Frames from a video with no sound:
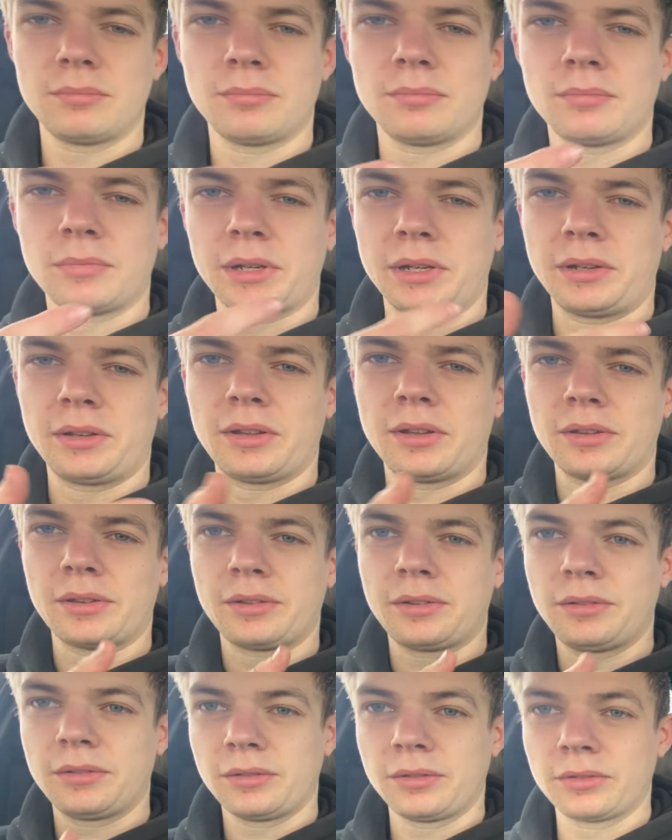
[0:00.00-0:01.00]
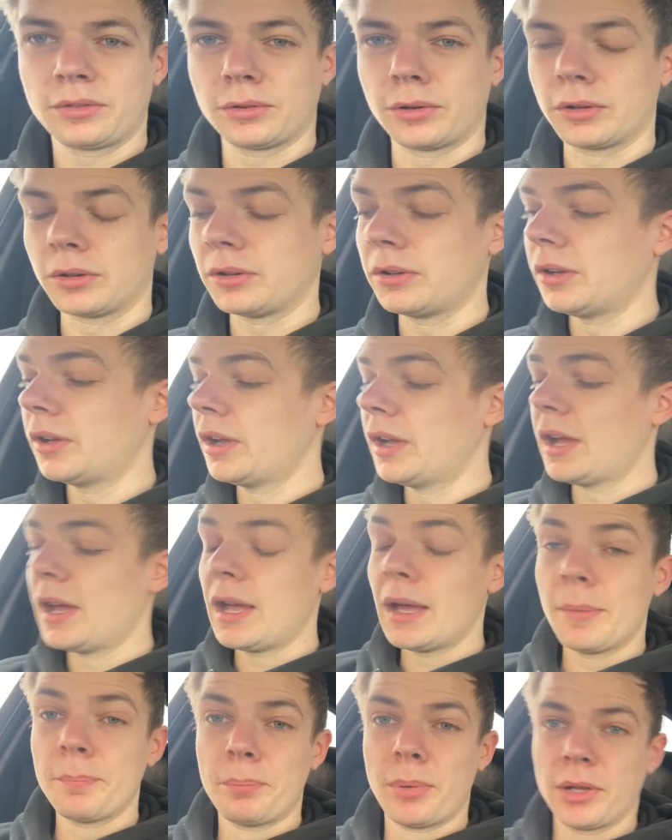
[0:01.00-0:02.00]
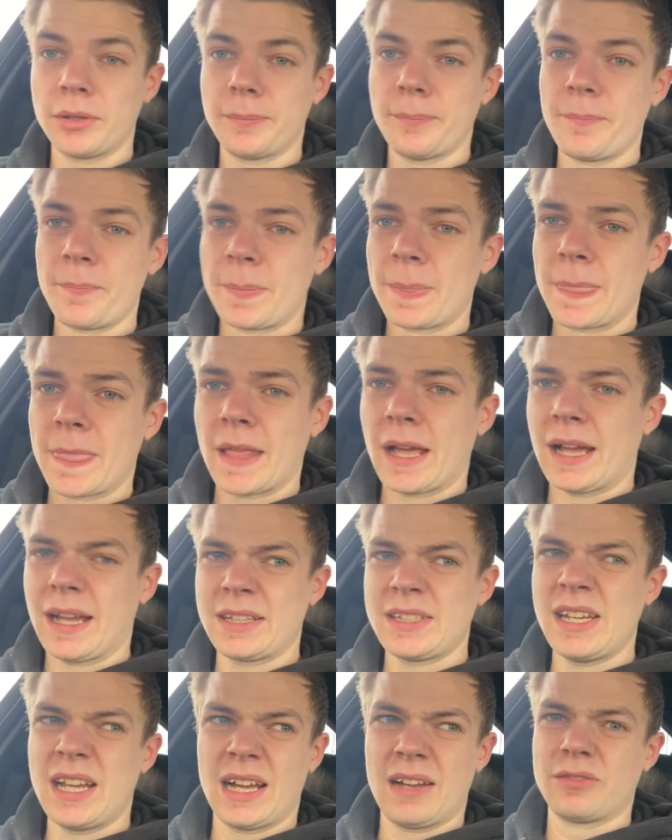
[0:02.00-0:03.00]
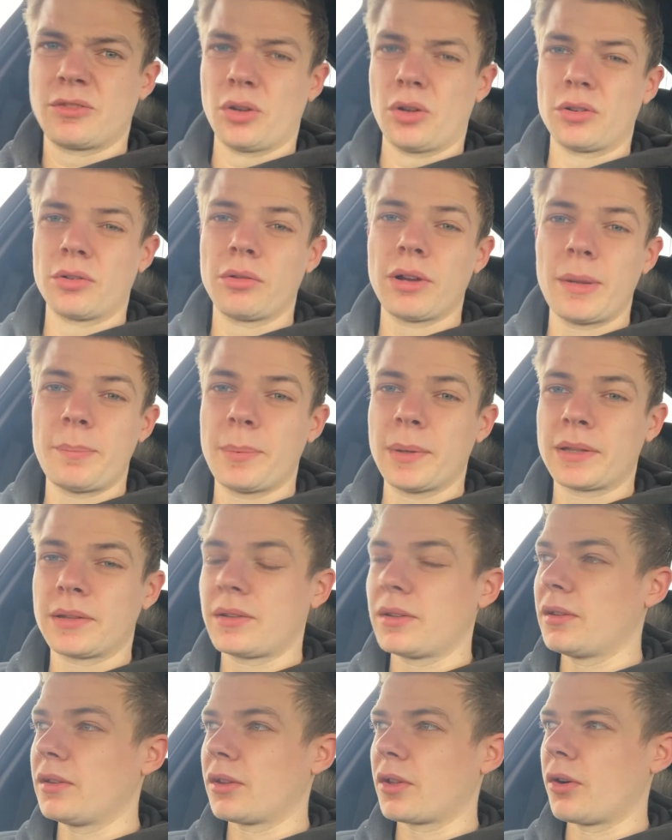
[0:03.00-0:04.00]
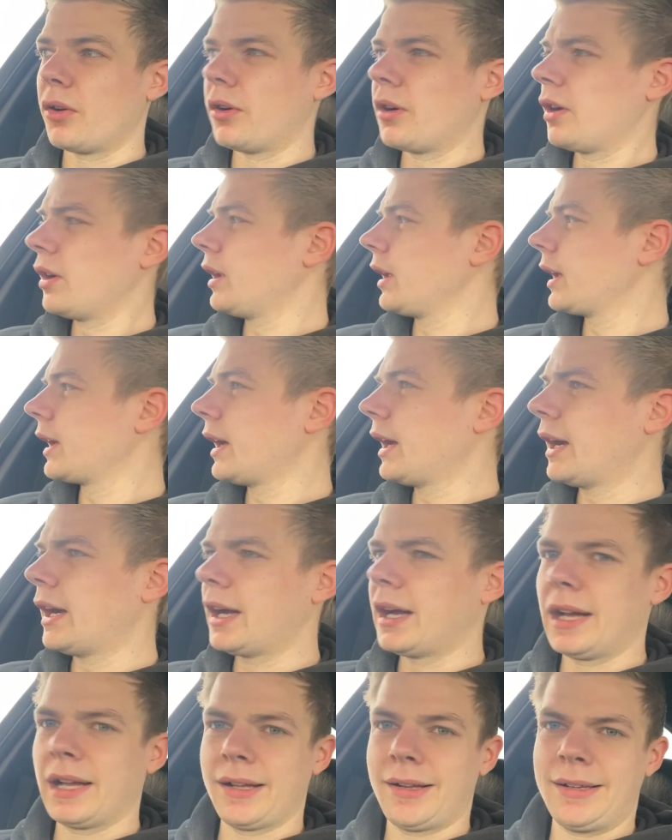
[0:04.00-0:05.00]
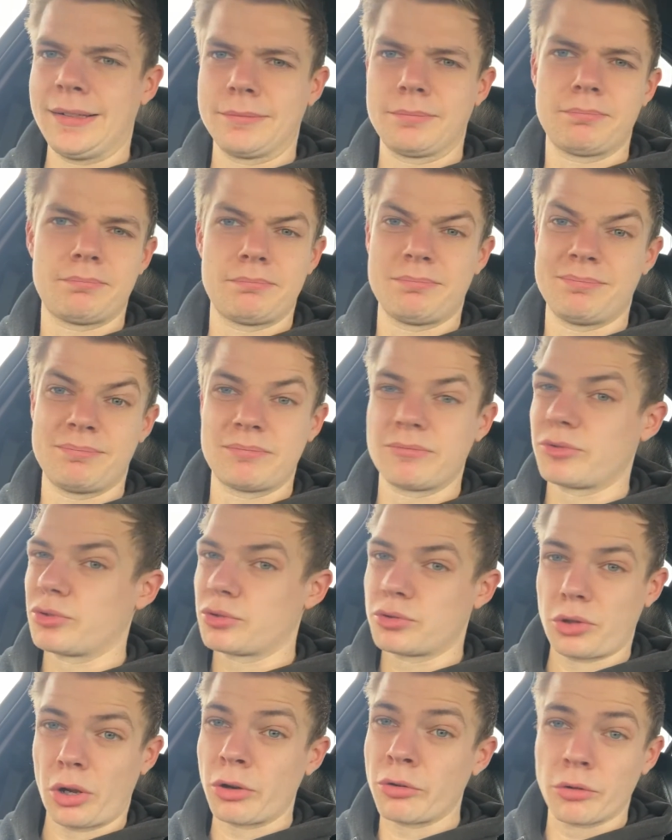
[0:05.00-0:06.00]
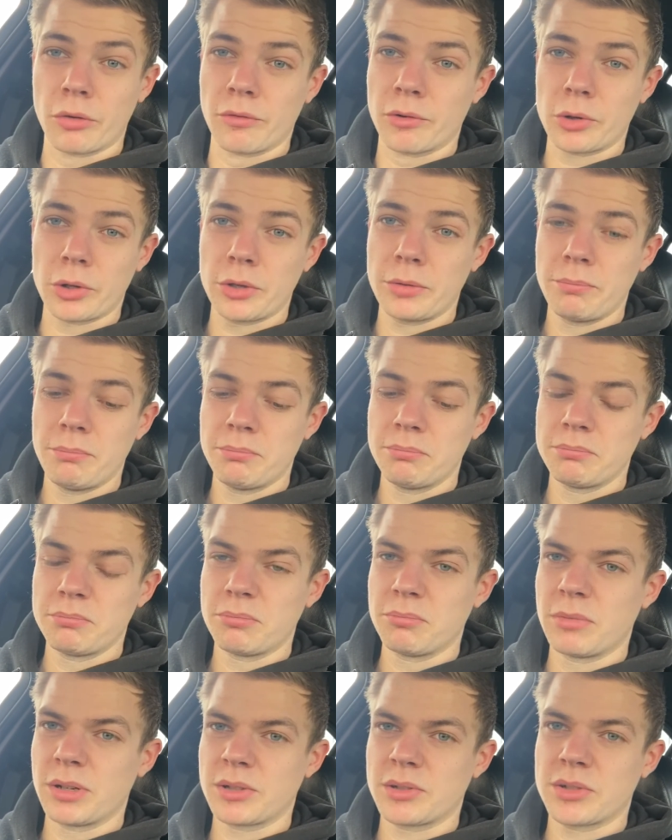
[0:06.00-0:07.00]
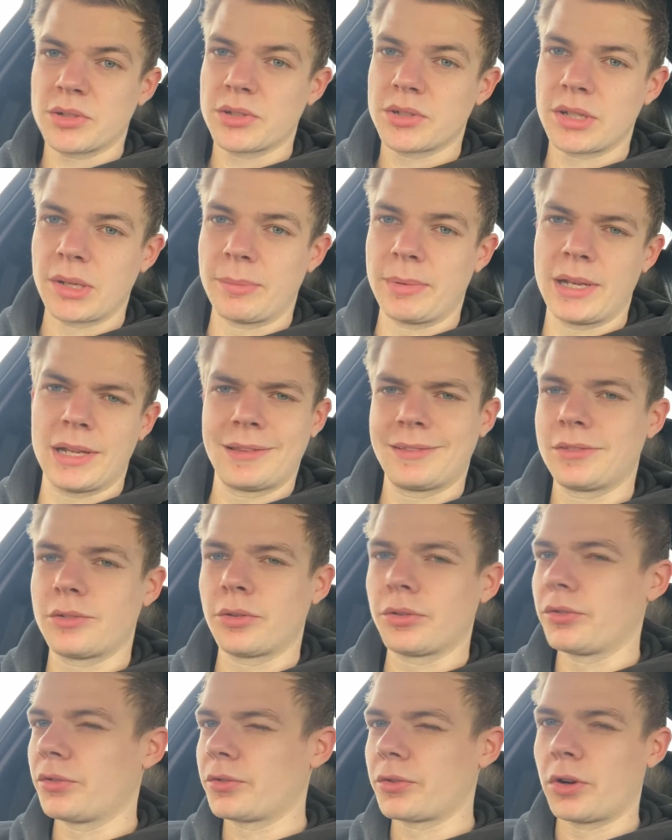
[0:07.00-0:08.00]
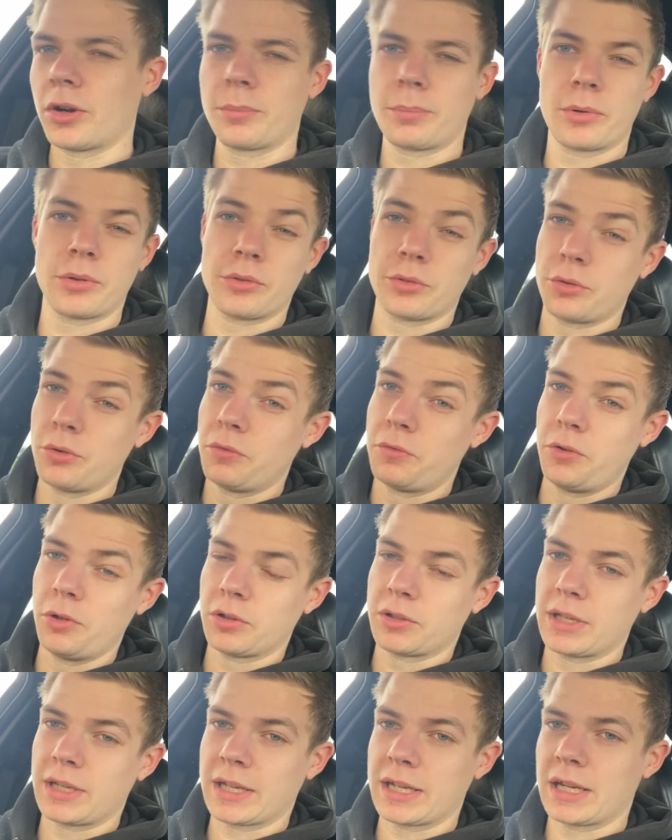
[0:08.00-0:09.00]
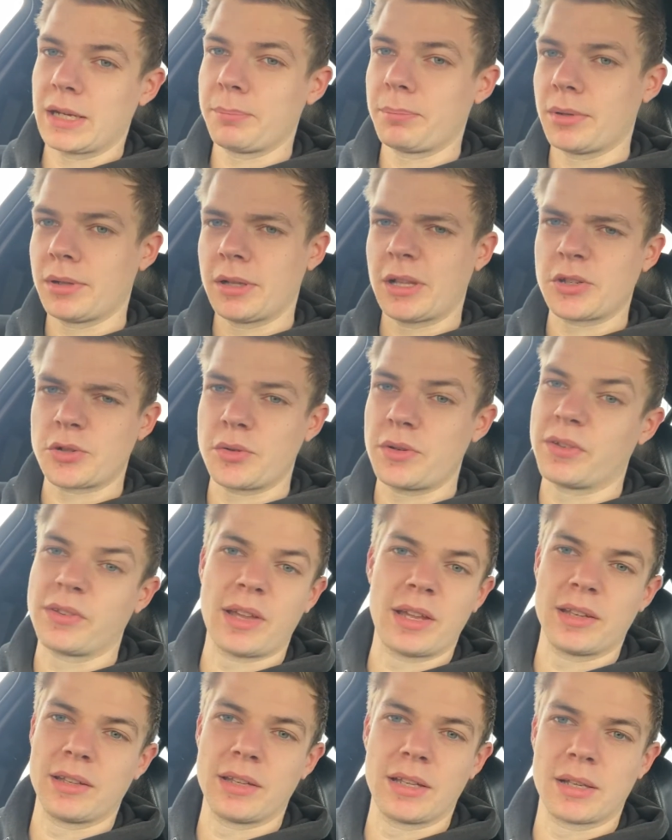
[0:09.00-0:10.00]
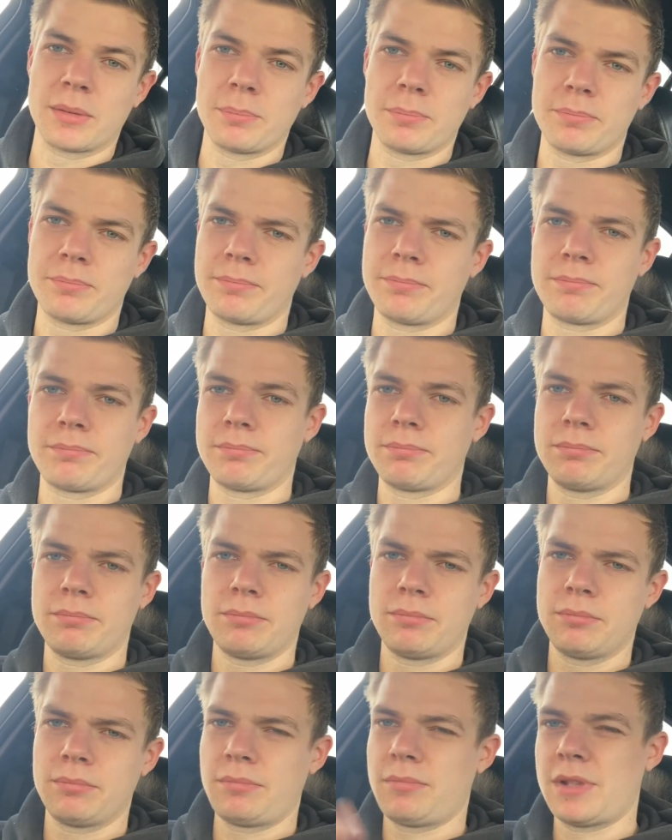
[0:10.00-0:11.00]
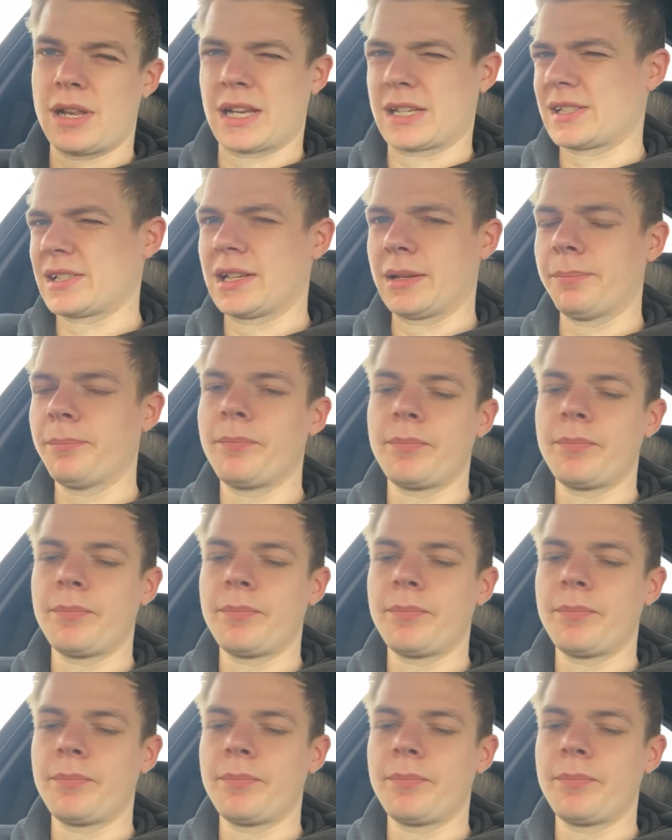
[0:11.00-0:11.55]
mind the saw, but I actually have done a right bit to the car. Like it turns over now, which I mean it doesn't start because there's no fuel tank in it, but I'll show you that in like the next clip.